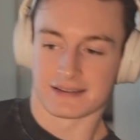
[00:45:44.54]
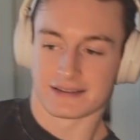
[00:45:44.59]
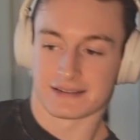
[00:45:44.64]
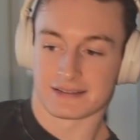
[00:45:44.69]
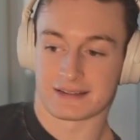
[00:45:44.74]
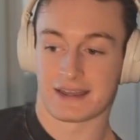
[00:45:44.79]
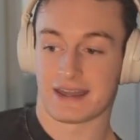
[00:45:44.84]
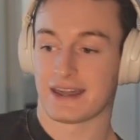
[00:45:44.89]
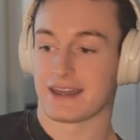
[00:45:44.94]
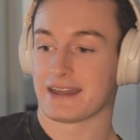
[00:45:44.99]

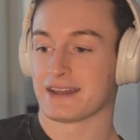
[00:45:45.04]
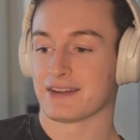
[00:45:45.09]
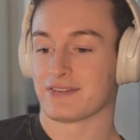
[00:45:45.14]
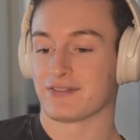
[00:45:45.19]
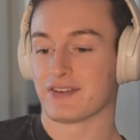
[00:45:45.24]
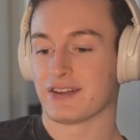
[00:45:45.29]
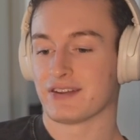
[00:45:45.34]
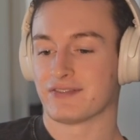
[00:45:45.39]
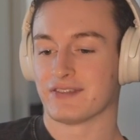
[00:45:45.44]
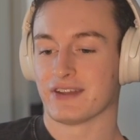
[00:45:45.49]
hey,
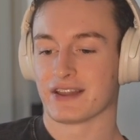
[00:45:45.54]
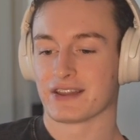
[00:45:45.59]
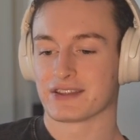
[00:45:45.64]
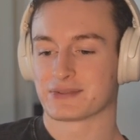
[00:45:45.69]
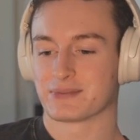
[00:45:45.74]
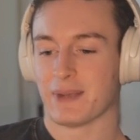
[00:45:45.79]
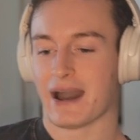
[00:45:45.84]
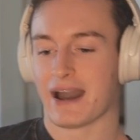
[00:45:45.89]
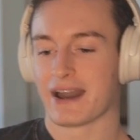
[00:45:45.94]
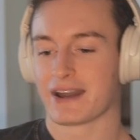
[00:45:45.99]
if if none of
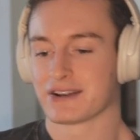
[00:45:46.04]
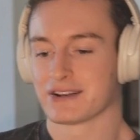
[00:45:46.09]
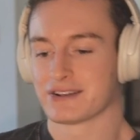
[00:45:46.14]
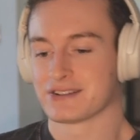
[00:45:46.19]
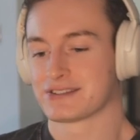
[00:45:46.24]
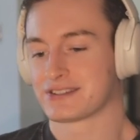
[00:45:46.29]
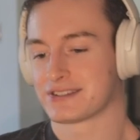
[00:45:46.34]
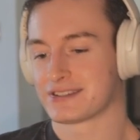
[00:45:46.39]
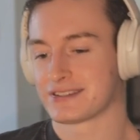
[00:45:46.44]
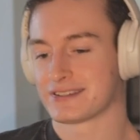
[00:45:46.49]
this
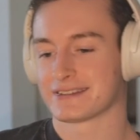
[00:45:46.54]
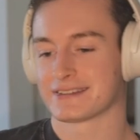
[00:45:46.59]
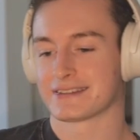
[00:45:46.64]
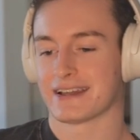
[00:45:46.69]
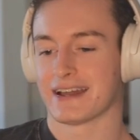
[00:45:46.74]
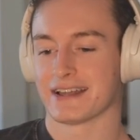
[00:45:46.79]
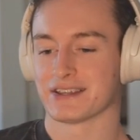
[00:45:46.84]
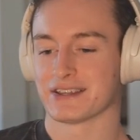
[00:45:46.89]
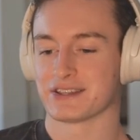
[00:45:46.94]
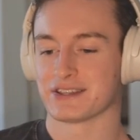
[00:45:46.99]
matters,
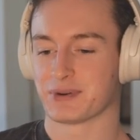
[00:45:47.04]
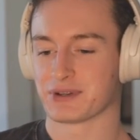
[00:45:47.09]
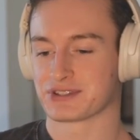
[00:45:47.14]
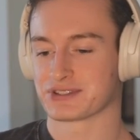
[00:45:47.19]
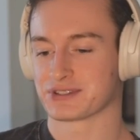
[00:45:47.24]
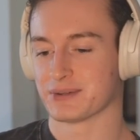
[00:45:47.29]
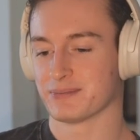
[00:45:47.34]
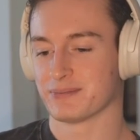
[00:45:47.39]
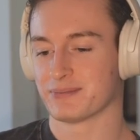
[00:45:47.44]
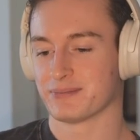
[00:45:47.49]
at least put
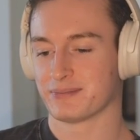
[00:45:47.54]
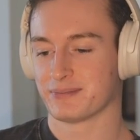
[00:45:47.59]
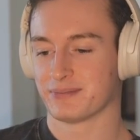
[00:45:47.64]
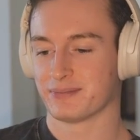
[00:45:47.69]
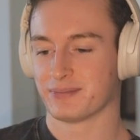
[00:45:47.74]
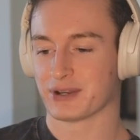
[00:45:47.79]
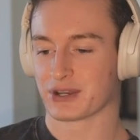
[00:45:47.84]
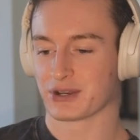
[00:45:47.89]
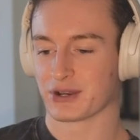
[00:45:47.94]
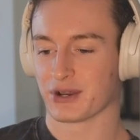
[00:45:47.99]
some
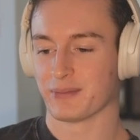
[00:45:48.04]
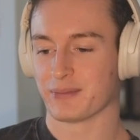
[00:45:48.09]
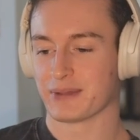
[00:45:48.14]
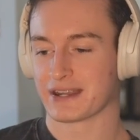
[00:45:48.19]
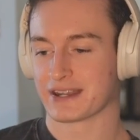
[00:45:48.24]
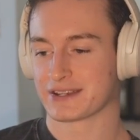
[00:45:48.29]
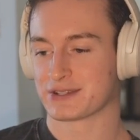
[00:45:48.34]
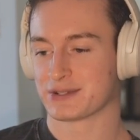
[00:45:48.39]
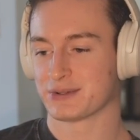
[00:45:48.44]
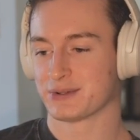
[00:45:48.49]
put your own
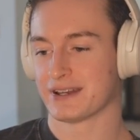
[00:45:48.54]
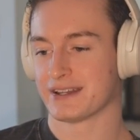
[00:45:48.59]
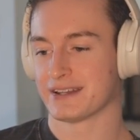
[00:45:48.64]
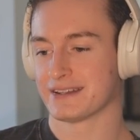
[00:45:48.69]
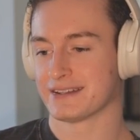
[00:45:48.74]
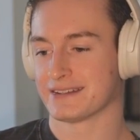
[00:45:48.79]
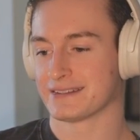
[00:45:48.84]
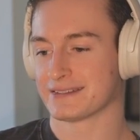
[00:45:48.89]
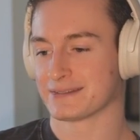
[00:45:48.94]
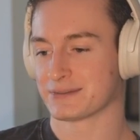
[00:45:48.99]
meaning to it,
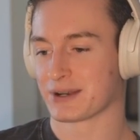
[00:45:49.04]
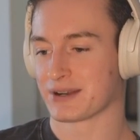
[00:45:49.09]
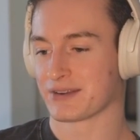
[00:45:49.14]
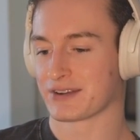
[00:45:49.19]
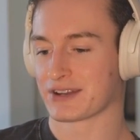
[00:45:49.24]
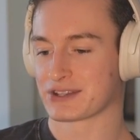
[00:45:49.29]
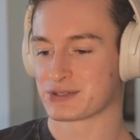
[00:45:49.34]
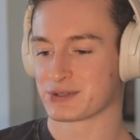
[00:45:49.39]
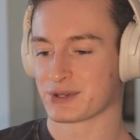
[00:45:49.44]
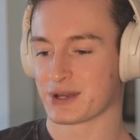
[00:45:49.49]
and whatever
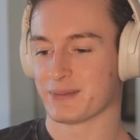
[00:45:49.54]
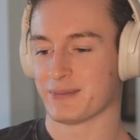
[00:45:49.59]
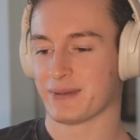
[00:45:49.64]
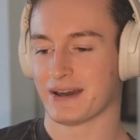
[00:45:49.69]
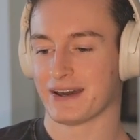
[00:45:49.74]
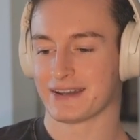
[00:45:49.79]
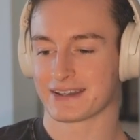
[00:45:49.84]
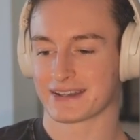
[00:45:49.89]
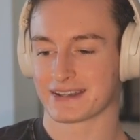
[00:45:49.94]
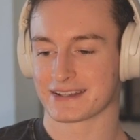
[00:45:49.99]
gets you out of
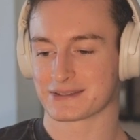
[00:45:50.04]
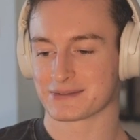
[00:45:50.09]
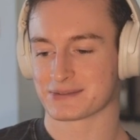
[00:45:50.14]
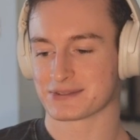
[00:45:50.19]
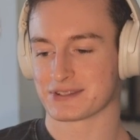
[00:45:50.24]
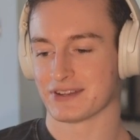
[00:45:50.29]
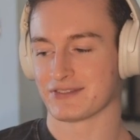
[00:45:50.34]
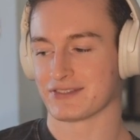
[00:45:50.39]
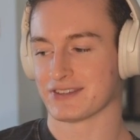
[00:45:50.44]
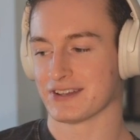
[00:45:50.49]
bed and get some
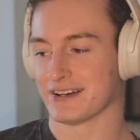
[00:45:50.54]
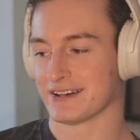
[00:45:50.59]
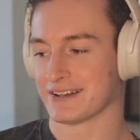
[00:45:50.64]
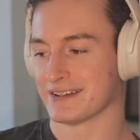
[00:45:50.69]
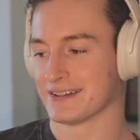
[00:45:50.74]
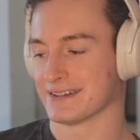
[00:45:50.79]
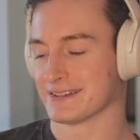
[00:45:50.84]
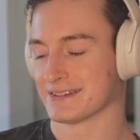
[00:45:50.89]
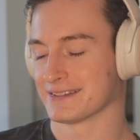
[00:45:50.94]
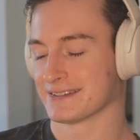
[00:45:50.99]
stuff done.
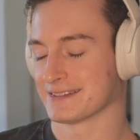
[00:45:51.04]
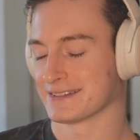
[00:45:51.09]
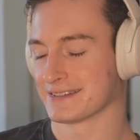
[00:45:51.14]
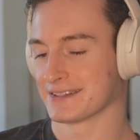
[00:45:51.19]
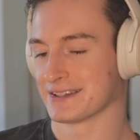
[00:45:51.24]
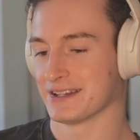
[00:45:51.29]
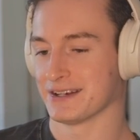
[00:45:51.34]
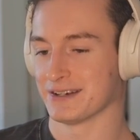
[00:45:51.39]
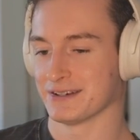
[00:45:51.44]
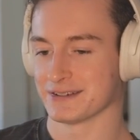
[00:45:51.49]
Uh,
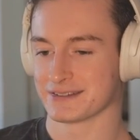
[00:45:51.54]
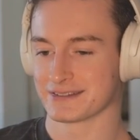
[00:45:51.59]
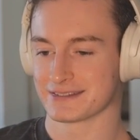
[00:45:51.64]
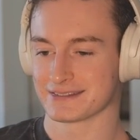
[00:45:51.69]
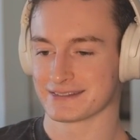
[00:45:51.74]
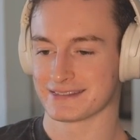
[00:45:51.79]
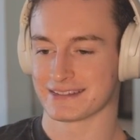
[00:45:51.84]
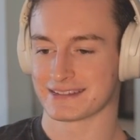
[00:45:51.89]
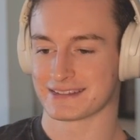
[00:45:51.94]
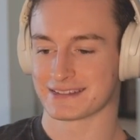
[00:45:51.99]
you know,
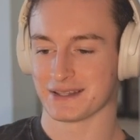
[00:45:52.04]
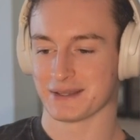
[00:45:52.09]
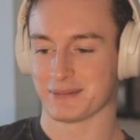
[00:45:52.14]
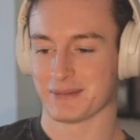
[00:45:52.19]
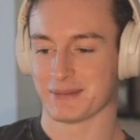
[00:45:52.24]
that's all that